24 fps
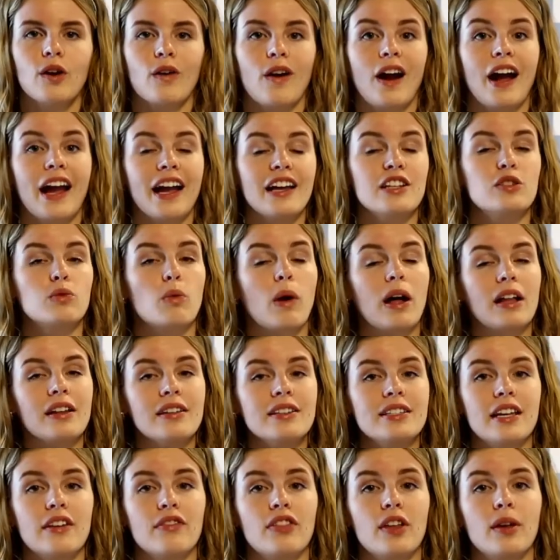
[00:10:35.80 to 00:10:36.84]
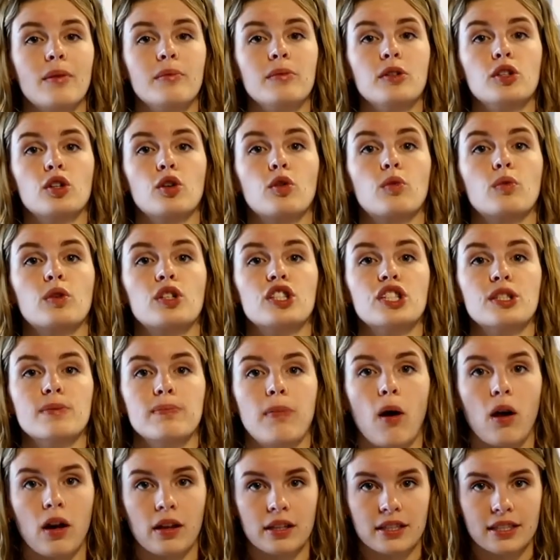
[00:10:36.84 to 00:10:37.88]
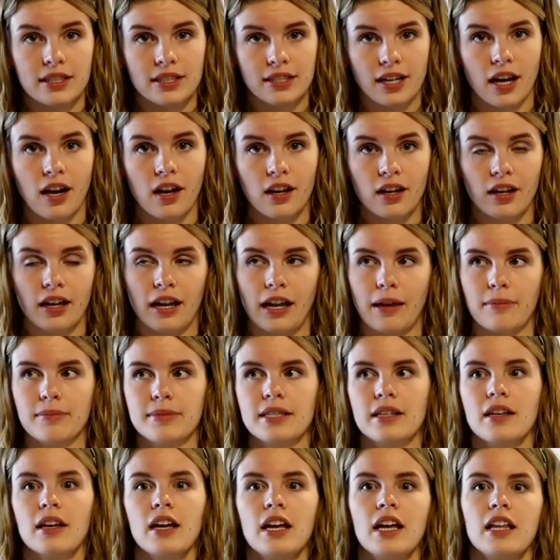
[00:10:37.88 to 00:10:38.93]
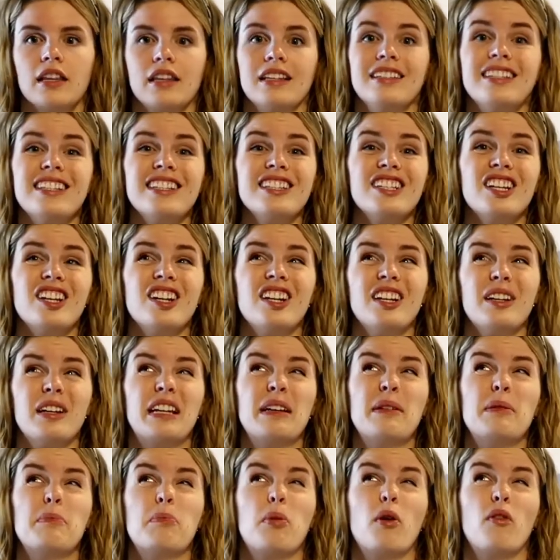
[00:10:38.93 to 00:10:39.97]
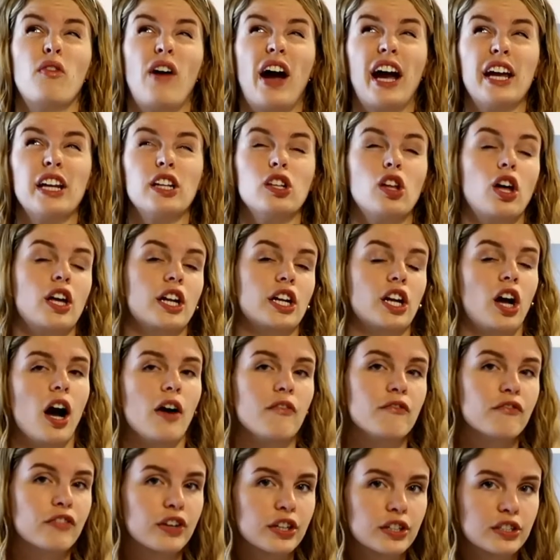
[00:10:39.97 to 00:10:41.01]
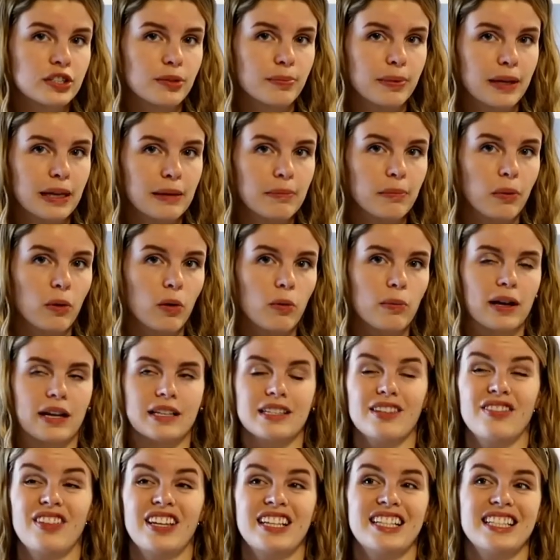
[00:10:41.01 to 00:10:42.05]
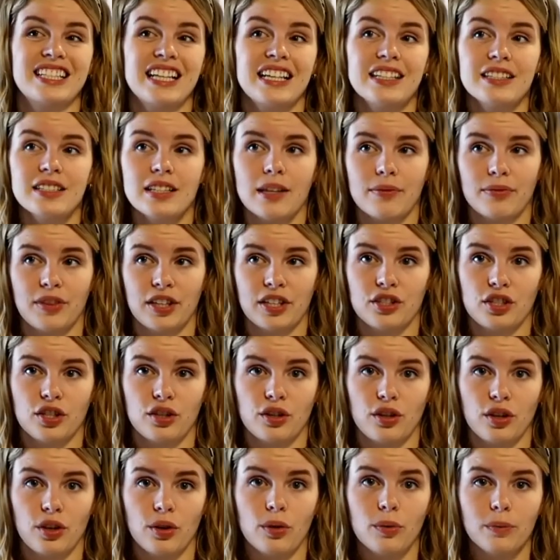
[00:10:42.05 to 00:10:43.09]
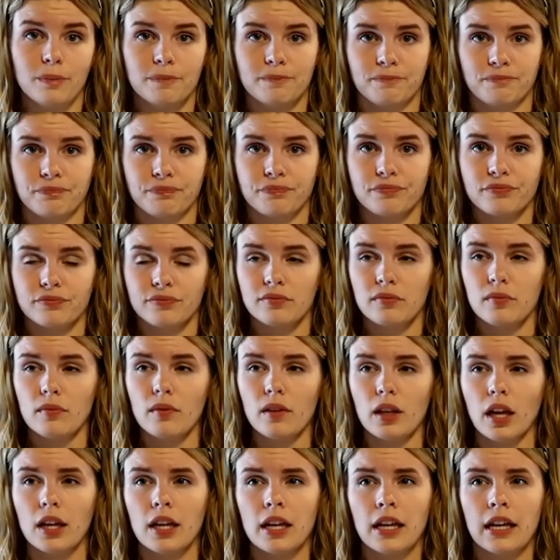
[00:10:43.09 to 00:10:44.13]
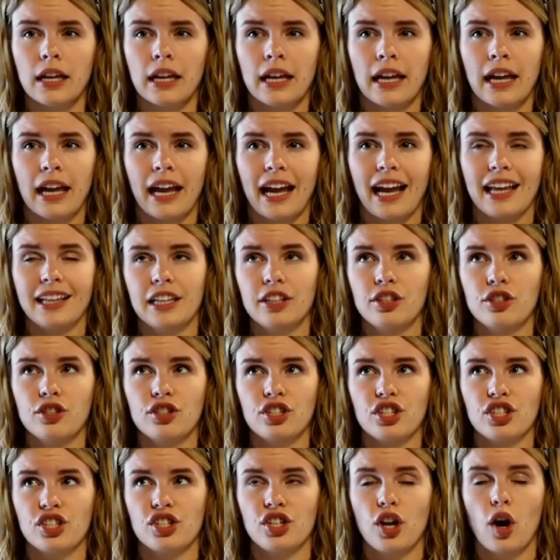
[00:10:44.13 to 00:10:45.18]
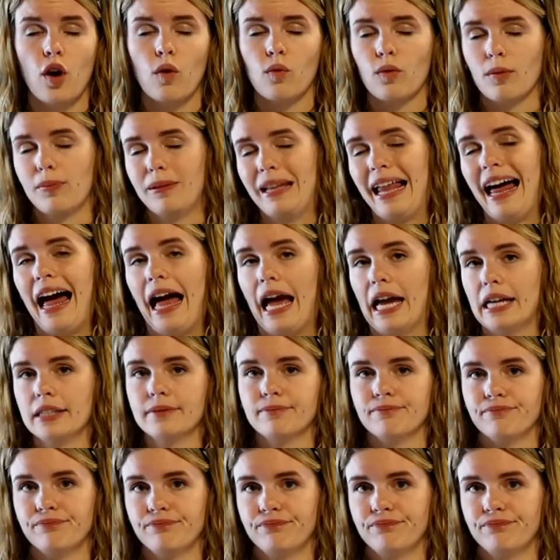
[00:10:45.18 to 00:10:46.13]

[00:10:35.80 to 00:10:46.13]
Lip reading: right? As well as give them your response times. This is gonna provide a lot of comfort to people because if they send something to you and then you just don't reply,